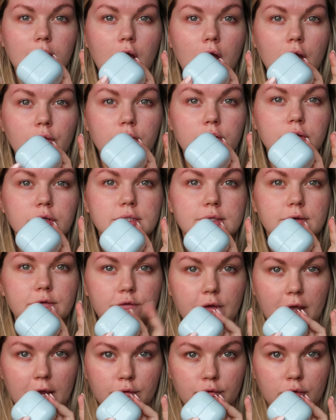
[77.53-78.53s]
current
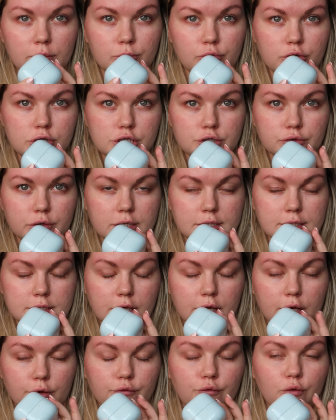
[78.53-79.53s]
favourite
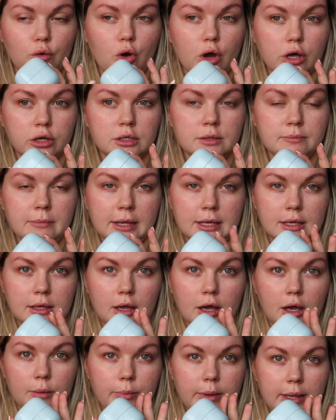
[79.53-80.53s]
moisturiser for under
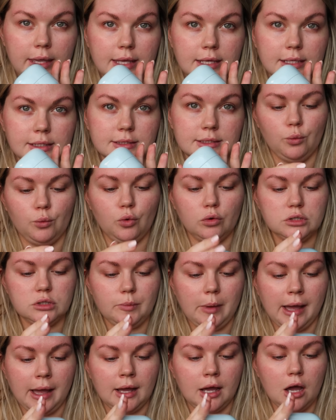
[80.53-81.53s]
makeup is
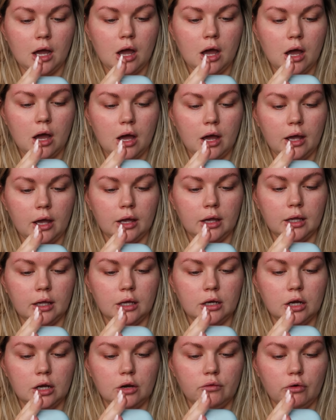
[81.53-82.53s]
Waterbank
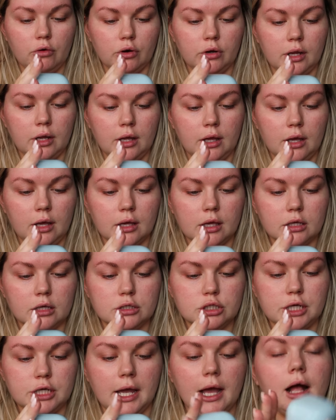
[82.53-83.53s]
Hyaluronic
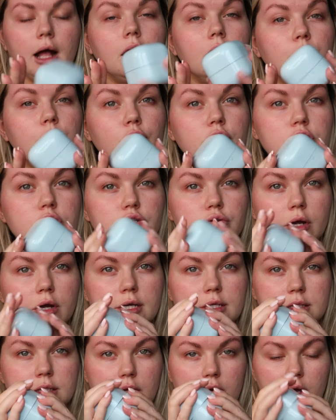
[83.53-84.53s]
Gel
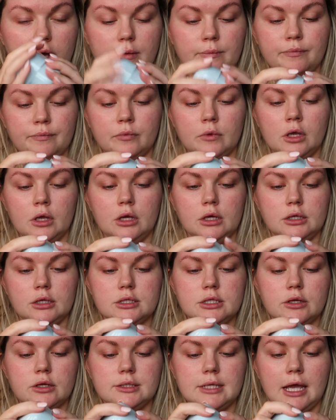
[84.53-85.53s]
Moisturiser.
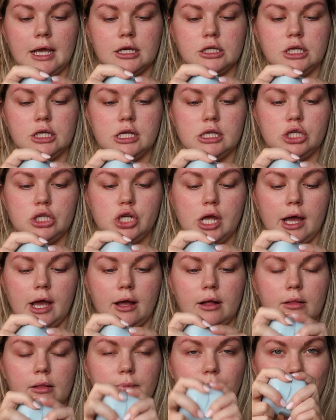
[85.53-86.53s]
So it's actually a
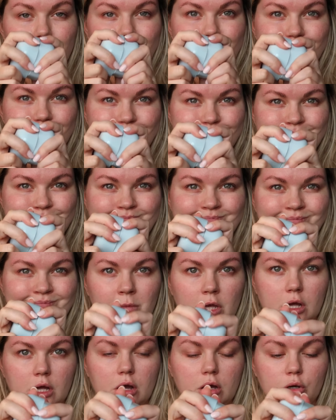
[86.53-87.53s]
gel. Mm,
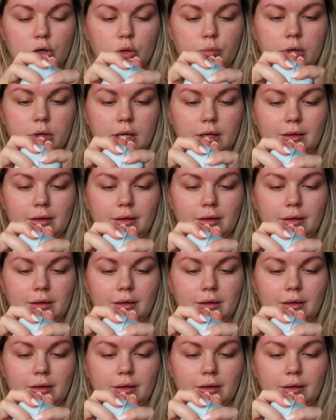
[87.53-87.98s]
I can't open it.